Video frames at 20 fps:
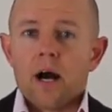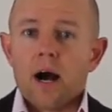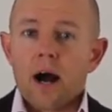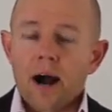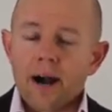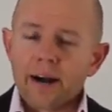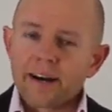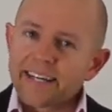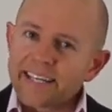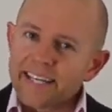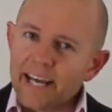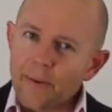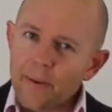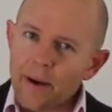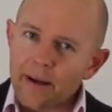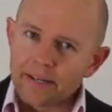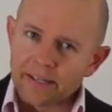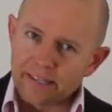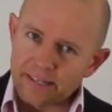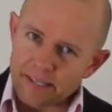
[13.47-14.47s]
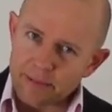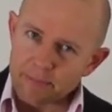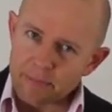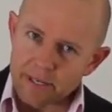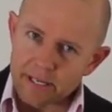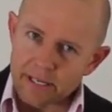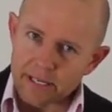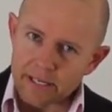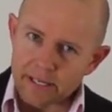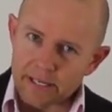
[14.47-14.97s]
I'm going to go out on a limb
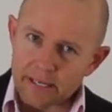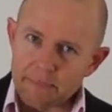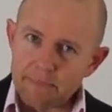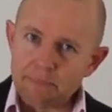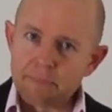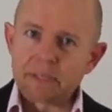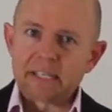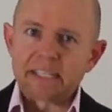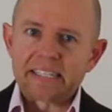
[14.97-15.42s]
here, be